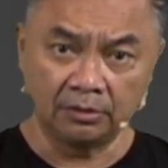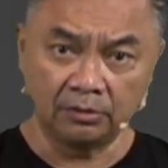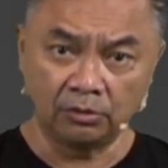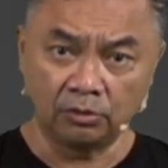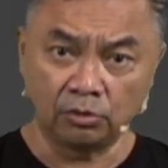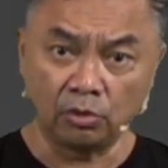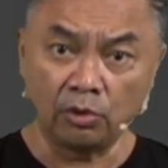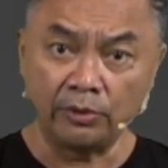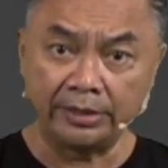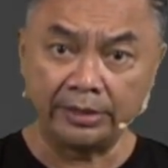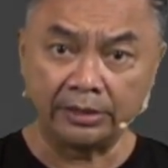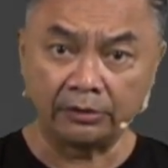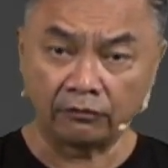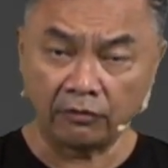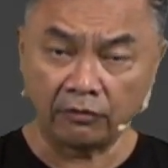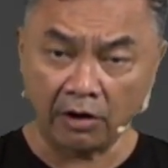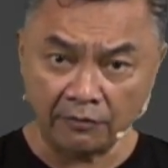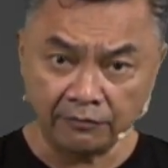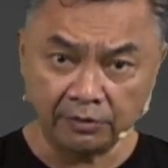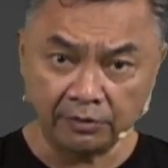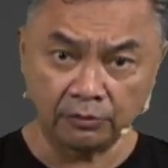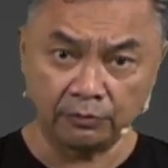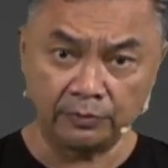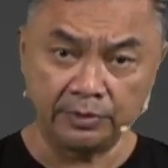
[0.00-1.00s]
growing
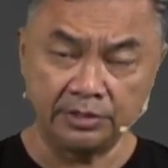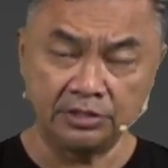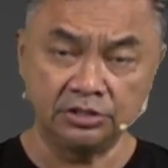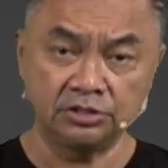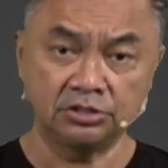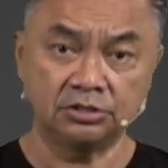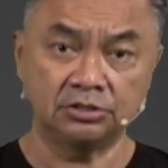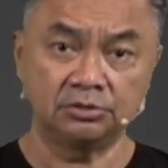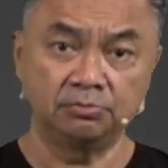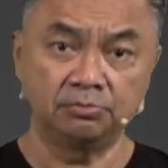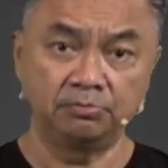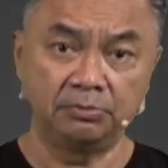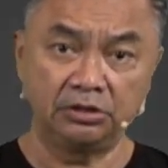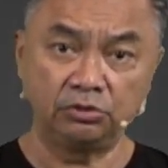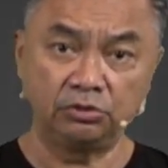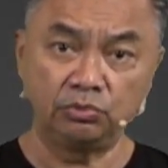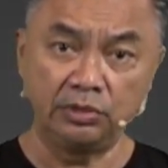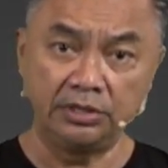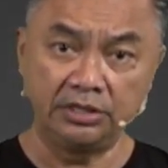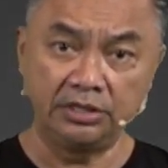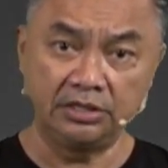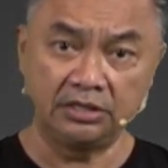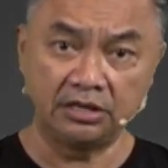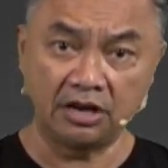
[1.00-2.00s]
rivalries
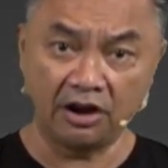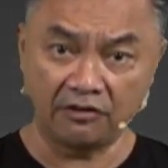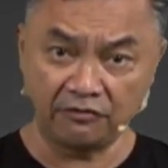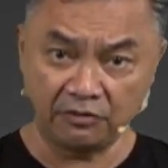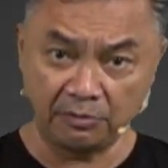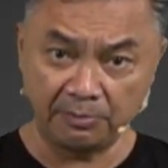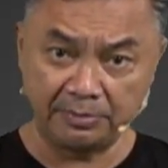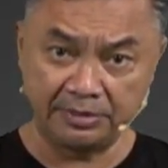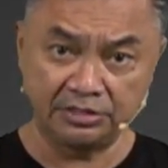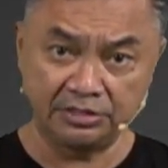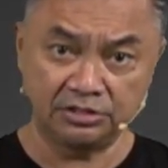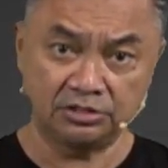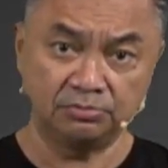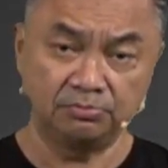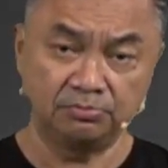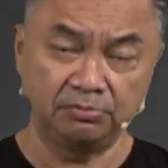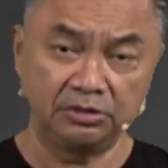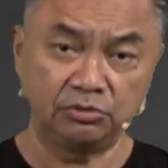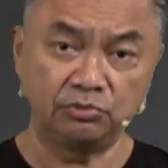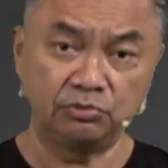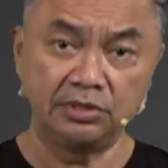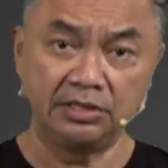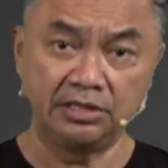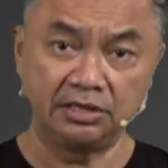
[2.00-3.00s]
between governments,
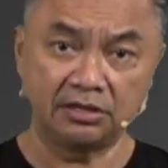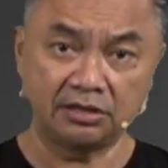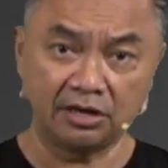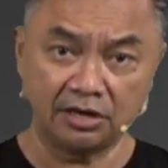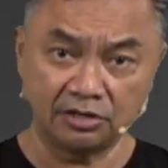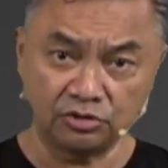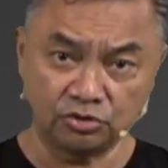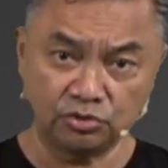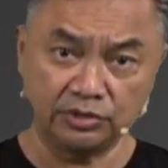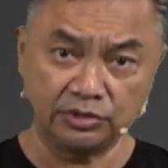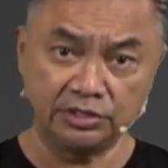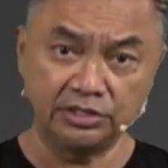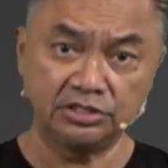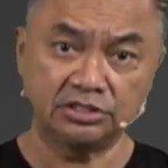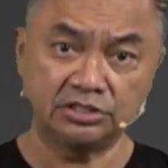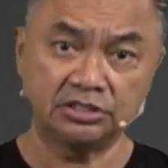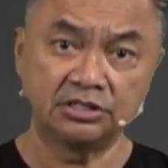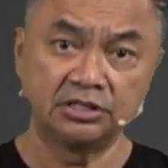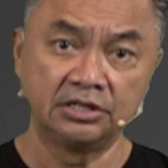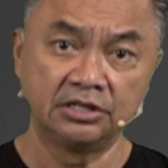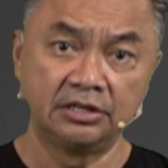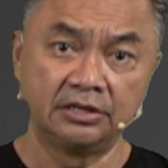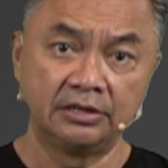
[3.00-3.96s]
between countries,